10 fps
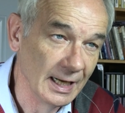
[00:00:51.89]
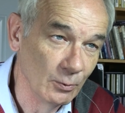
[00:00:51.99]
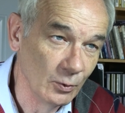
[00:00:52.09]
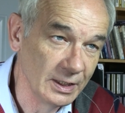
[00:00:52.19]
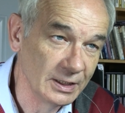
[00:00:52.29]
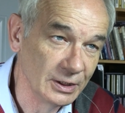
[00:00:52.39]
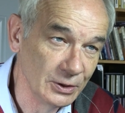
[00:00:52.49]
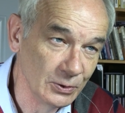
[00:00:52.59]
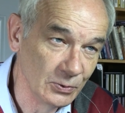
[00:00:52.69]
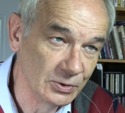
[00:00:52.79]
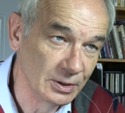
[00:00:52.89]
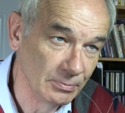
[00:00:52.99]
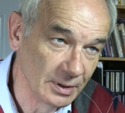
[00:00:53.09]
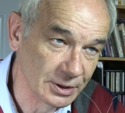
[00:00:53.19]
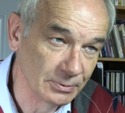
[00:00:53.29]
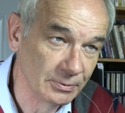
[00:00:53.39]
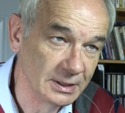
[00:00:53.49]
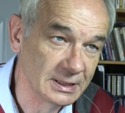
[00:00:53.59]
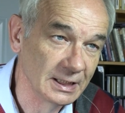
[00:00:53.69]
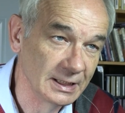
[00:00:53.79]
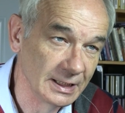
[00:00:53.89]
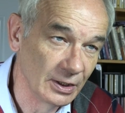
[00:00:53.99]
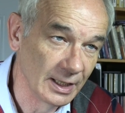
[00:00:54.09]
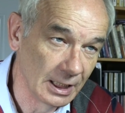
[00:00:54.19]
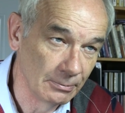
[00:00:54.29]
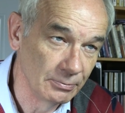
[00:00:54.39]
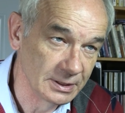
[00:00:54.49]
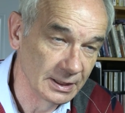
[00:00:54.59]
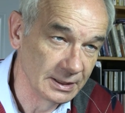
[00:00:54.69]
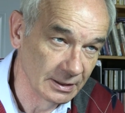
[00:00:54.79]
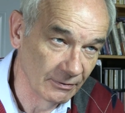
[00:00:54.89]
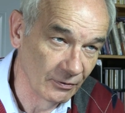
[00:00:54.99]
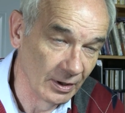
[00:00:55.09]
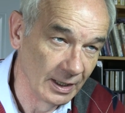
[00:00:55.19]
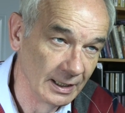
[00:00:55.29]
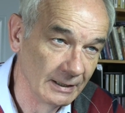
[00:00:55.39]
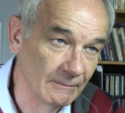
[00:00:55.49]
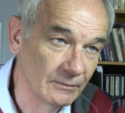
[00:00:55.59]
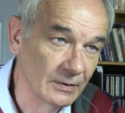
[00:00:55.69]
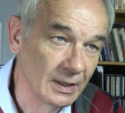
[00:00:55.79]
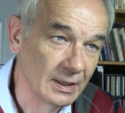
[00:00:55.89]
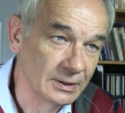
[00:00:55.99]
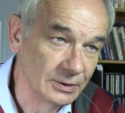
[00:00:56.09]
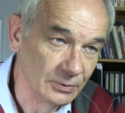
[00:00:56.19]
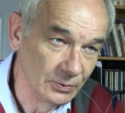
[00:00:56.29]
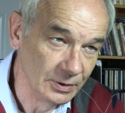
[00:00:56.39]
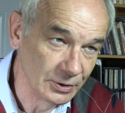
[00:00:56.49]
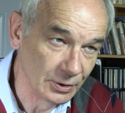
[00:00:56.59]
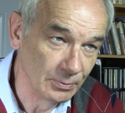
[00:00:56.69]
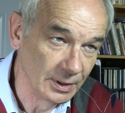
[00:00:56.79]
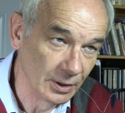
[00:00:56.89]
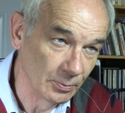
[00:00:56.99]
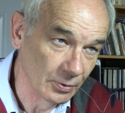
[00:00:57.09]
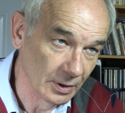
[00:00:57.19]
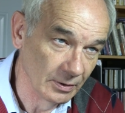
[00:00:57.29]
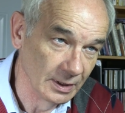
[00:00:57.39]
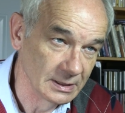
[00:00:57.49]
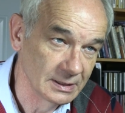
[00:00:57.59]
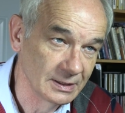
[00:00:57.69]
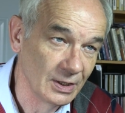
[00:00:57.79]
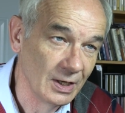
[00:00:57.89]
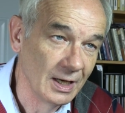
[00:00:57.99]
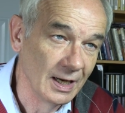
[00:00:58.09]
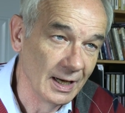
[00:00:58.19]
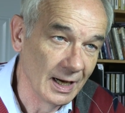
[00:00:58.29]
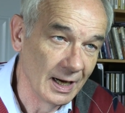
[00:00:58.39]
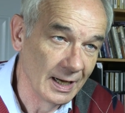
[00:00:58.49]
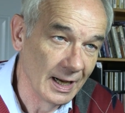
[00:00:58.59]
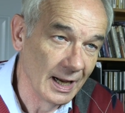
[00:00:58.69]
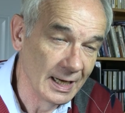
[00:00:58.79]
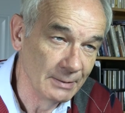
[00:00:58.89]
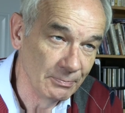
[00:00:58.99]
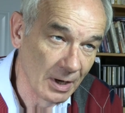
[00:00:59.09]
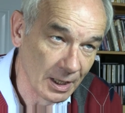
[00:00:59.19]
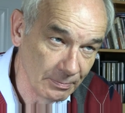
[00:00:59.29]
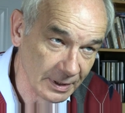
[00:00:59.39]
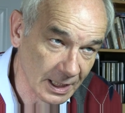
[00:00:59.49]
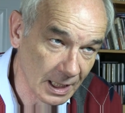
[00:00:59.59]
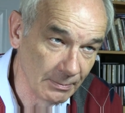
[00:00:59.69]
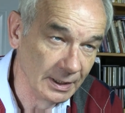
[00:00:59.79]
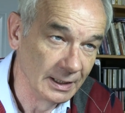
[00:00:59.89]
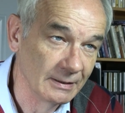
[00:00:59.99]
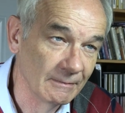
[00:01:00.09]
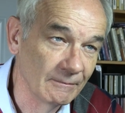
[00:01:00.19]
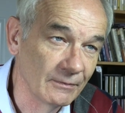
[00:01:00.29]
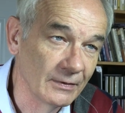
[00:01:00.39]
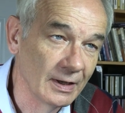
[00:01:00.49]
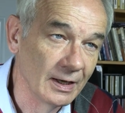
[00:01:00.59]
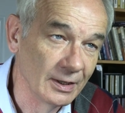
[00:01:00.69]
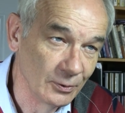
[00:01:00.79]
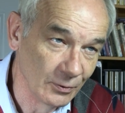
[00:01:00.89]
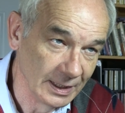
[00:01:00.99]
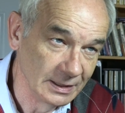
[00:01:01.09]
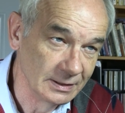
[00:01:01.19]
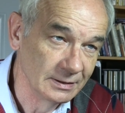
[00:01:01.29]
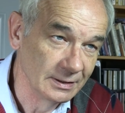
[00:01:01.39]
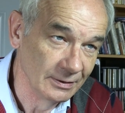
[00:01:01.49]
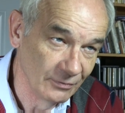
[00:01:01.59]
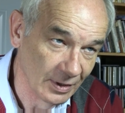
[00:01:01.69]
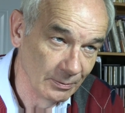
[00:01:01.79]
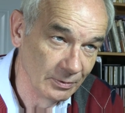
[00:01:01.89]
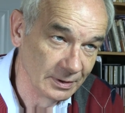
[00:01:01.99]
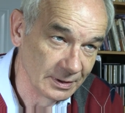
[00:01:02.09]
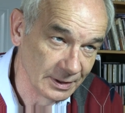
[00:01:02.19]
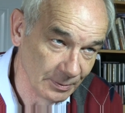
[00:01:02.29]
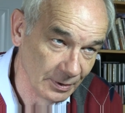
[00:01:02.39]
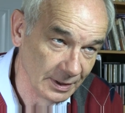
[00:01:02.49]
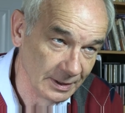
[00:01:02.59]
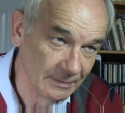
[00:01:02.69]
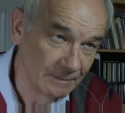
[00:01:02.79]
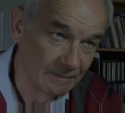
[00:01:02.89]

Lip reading: And we can use the measurements that they'll help us identify to determine our progress and on becoming a great and vibrant community.